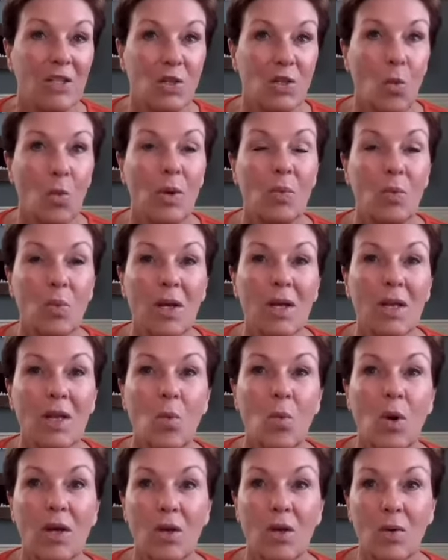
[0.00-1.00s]
So we
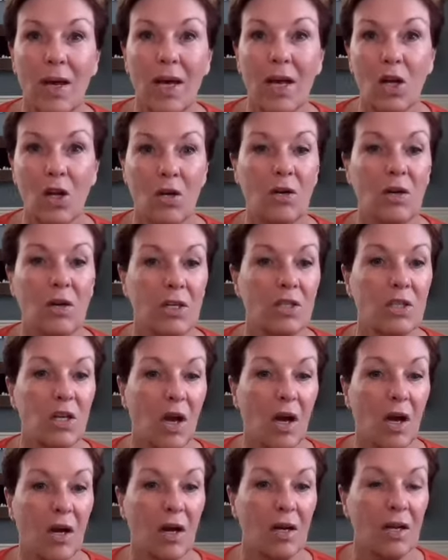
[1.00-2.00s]
really want to encourage
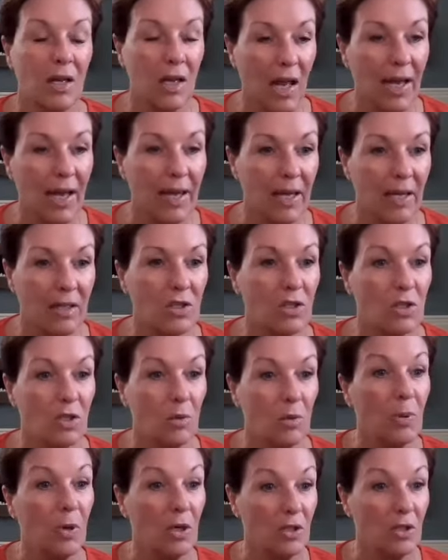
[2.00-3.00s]
our clients
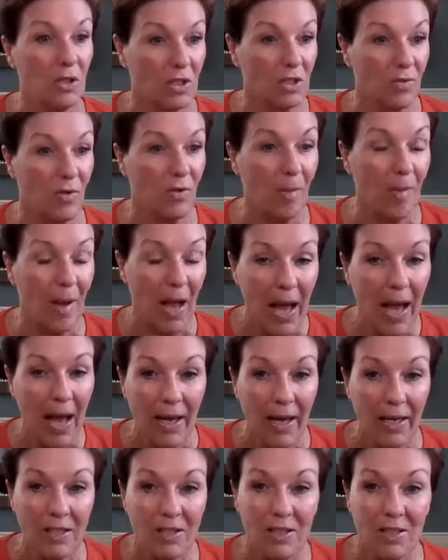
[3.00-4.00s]
to purchase from
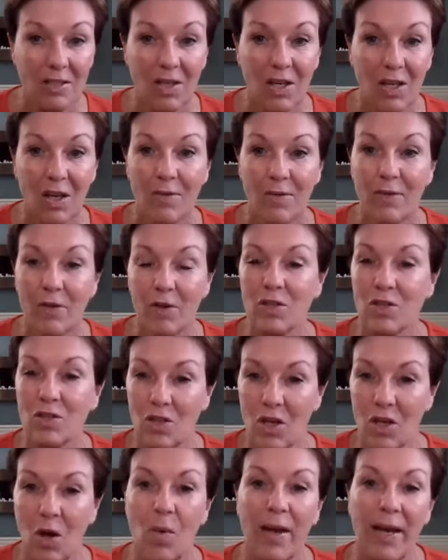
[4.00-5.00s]
us
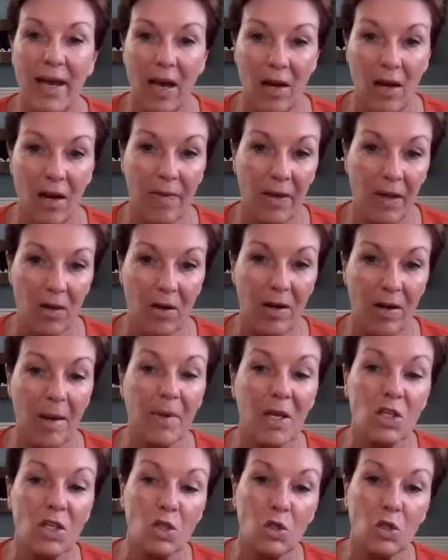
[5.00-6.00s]
versus going out on the
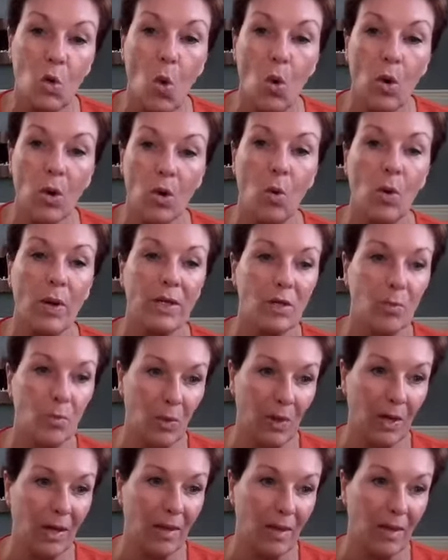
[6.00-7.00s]
internet because you're going to
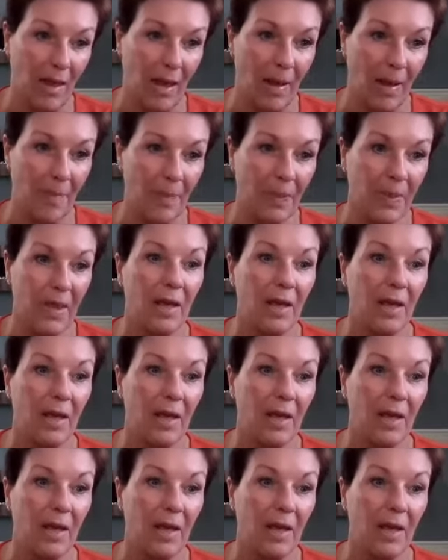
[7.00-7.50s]
bring them